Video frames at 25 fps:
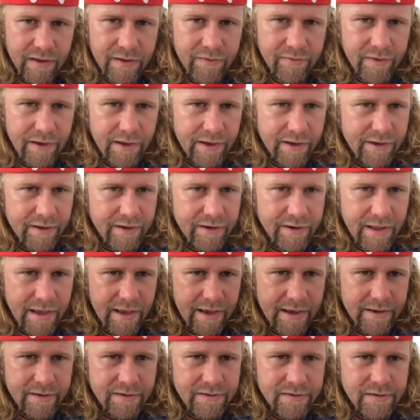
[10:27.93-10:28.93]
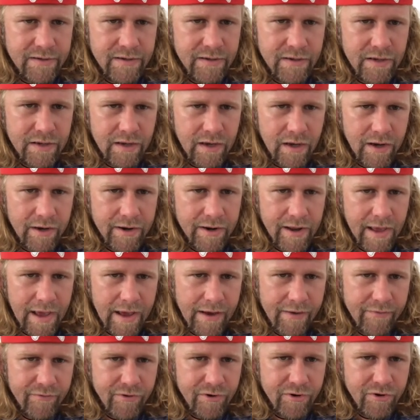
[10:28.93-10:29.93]
that connects. An
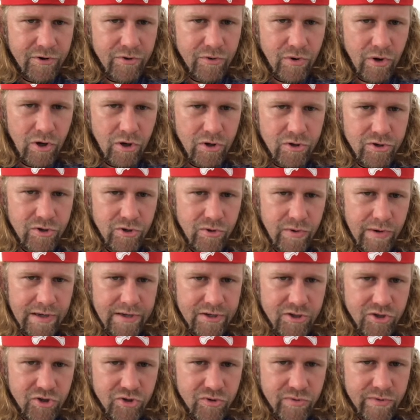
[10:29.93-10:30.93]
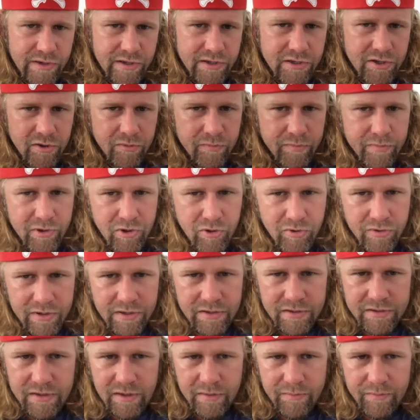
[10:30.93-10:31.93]
avenue also has trees or
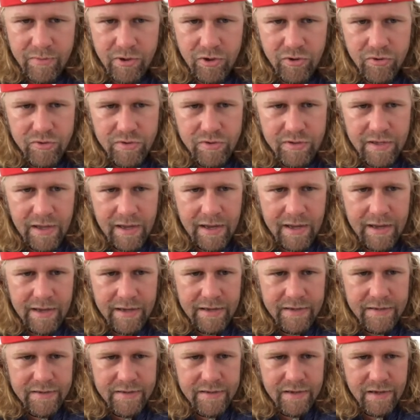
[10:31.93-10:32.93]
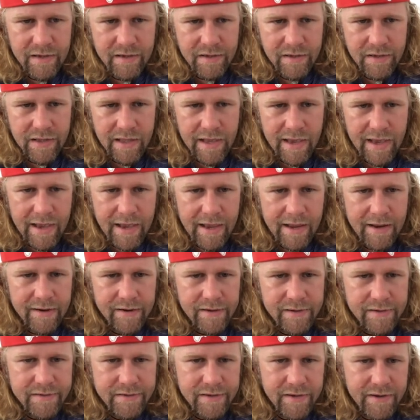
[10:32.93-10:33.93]
buildings on both sides. A lane
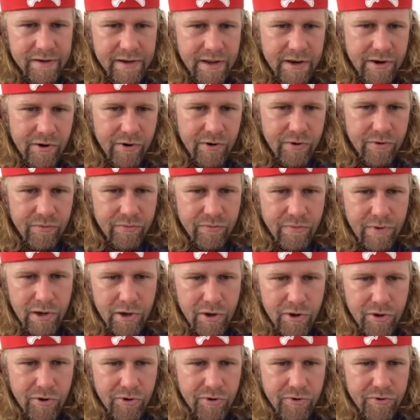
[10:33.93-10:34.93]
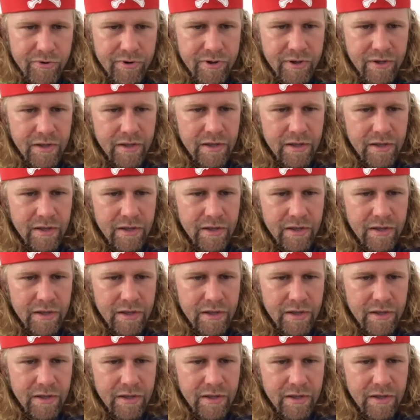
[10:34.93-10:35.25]
is a narrow road.